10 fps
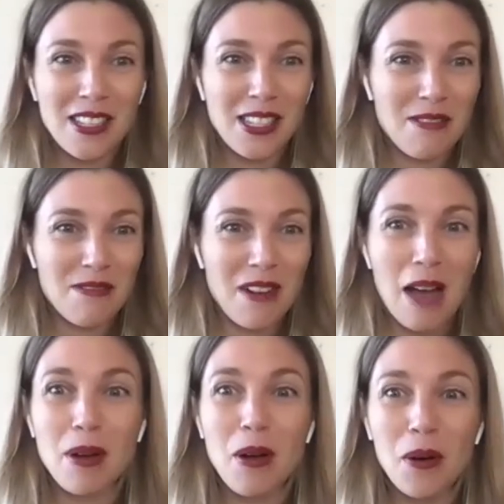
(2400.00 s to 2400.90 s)
these like
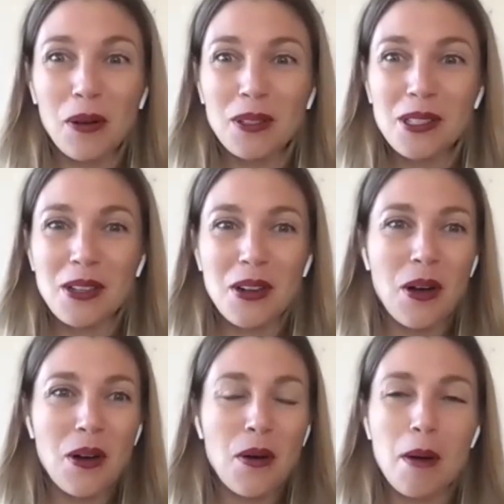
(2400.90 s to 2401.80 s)
rabbit holes, you
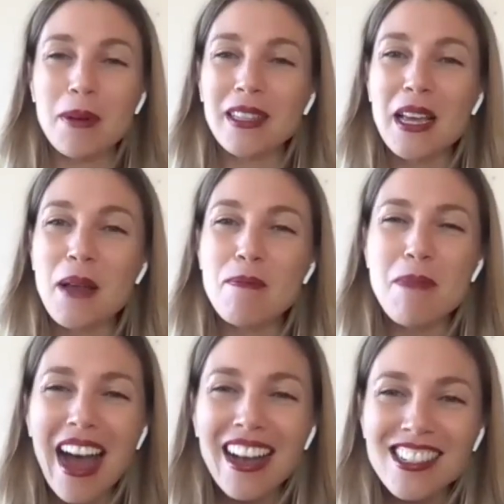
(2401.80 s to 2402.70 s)
know, but like
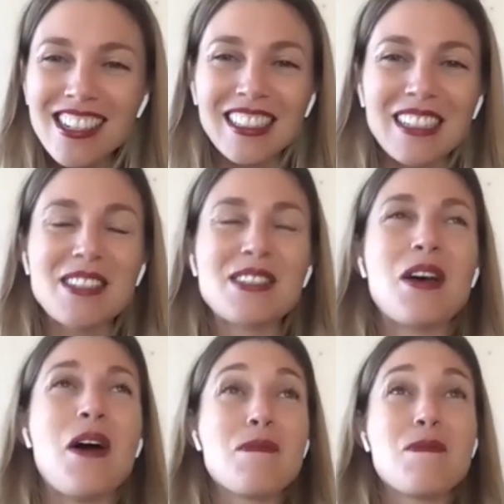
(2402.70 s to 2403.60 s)
magic, like so,
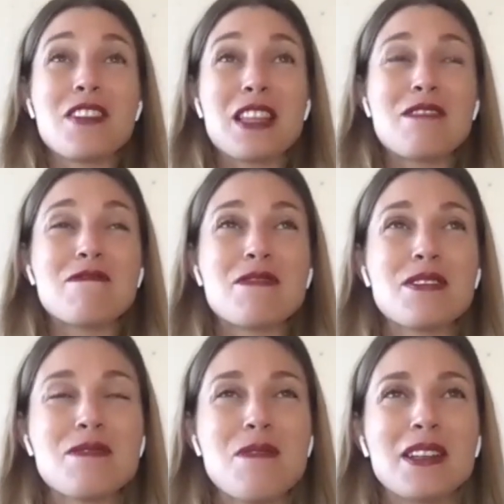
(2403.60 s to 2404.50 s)
like it
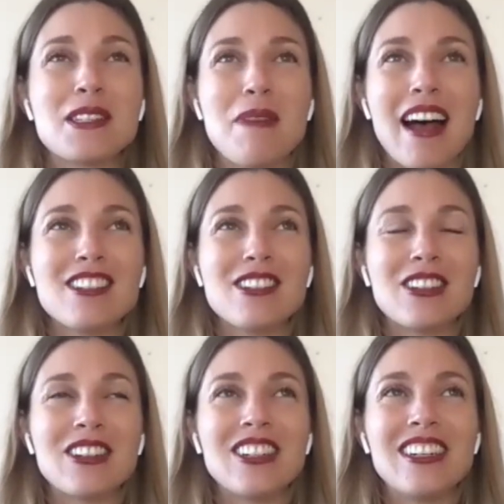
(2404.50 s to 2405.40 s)
really was
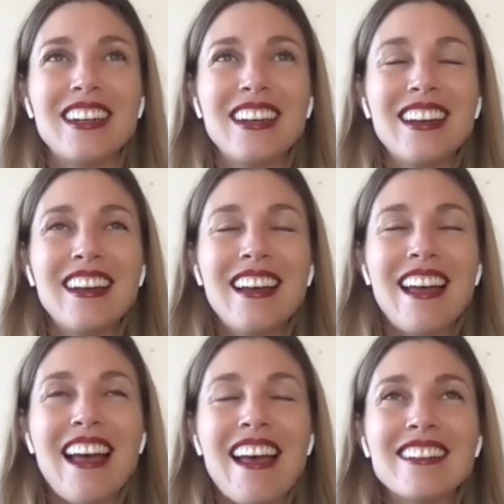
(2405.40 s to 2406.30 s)
magical.
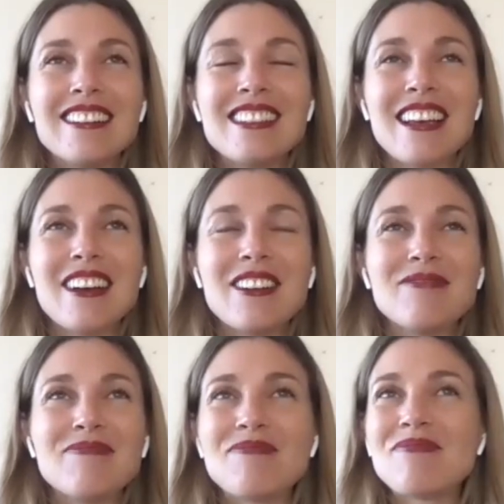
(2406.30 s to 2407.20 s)
Yeah, we would
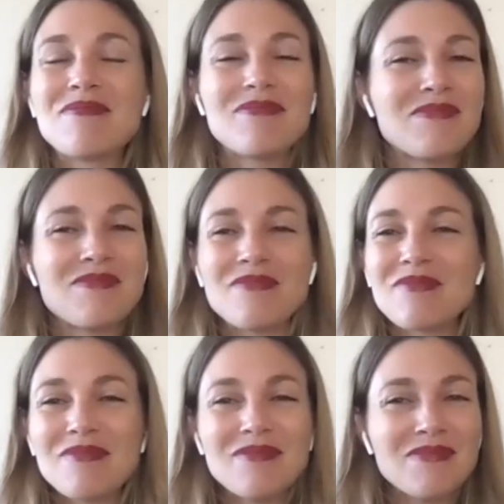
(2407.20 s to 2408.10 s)
always, um, we had a,
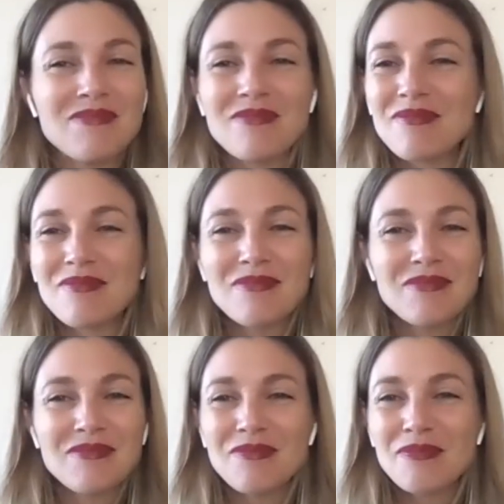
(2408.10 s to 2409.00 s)
such a good
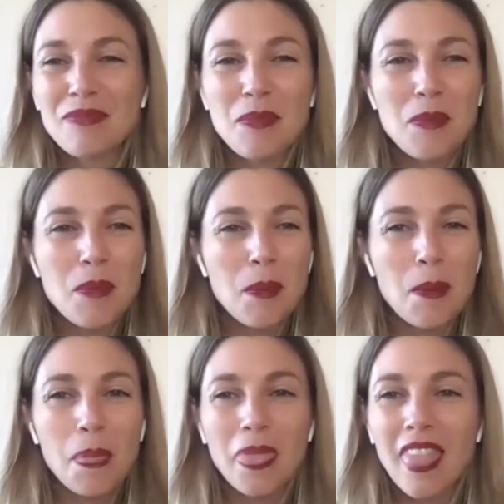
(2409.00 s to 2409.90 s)
community with all
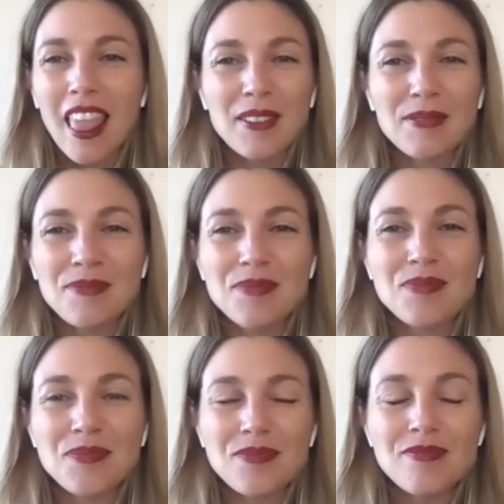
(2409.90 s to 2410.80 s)
of the
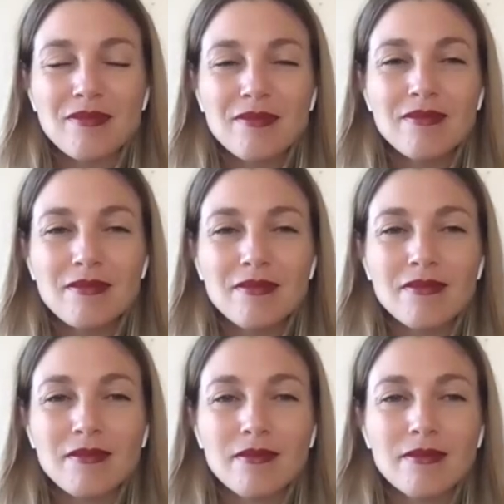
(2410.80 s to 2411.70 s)
customers and the
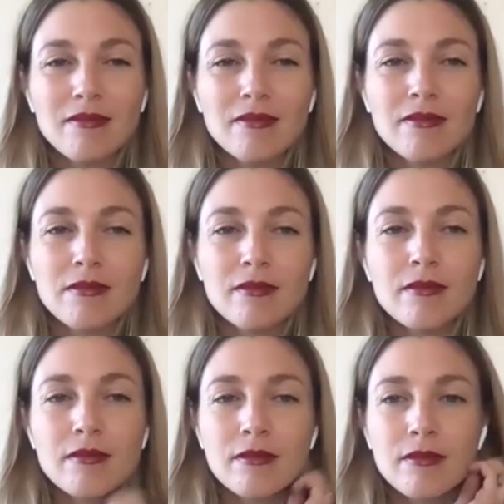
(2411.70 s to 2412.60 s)
practitioners,
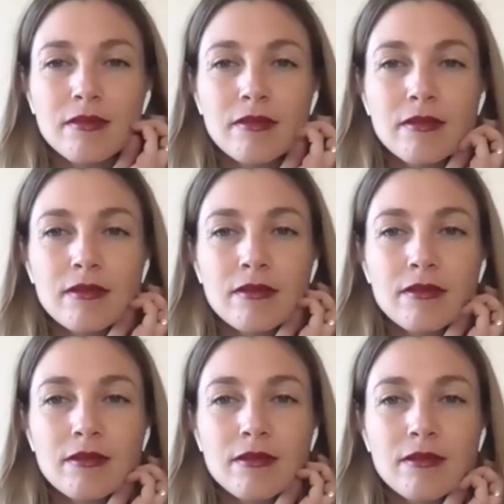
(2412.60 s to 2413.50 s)
and people would sit
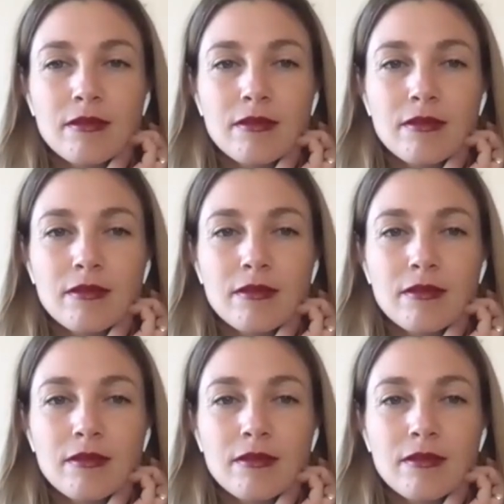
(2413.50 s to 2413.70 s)
around. We